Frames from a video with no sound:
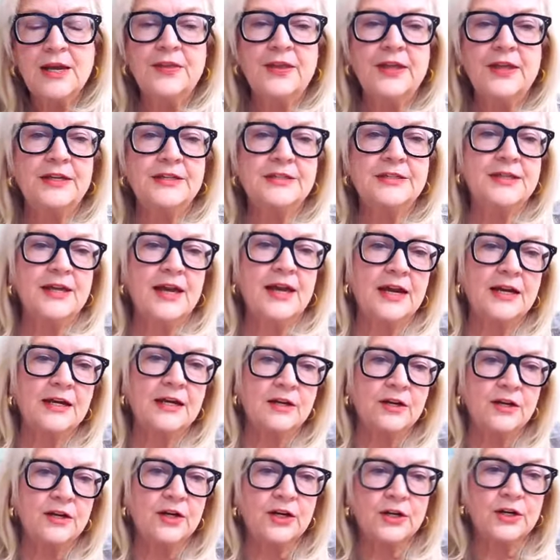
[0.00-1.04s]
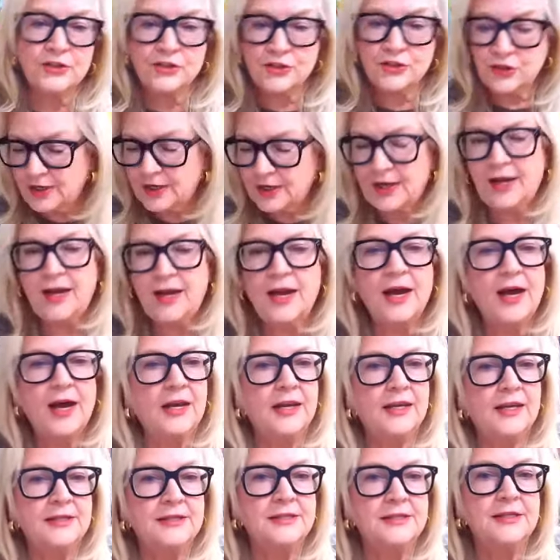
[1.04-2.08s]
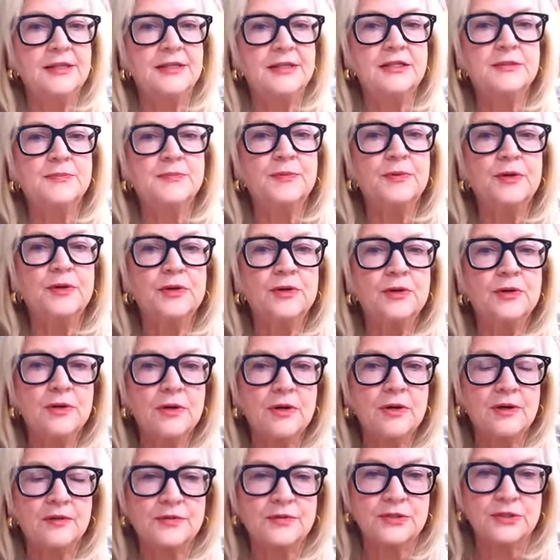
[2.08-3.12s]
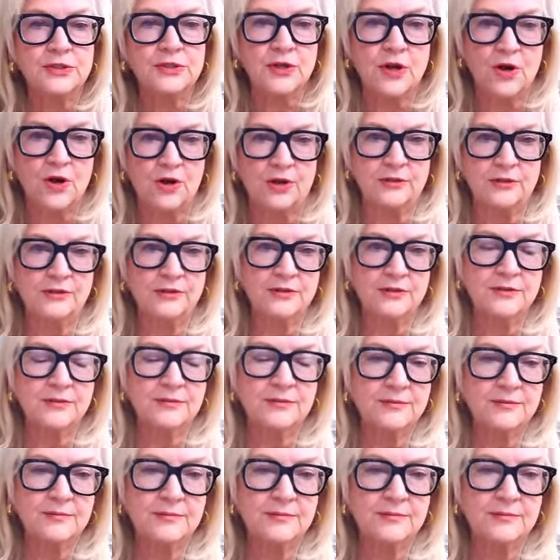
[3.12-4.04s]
And then as that cooks, you're going to add a teaspoon of salt.